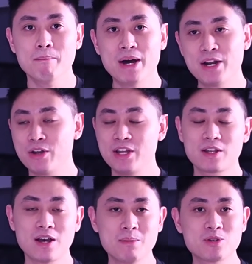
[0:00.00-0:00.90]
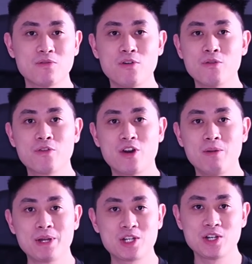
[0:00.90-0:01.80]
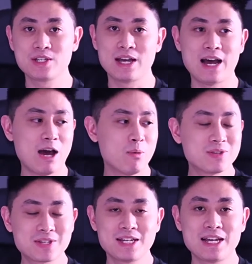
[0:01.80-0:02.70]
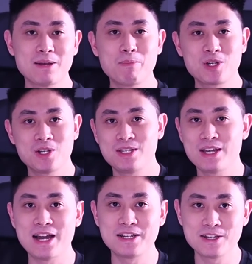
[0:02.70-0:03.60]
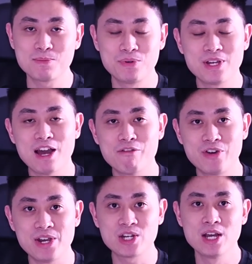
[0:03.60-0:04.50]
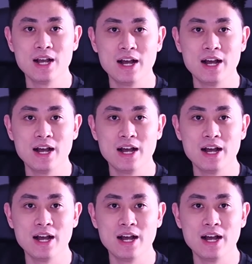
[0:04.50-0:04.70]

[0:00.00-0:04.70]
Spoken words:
But in terms of overall pictures, I would say that the pictures here are just pretty average.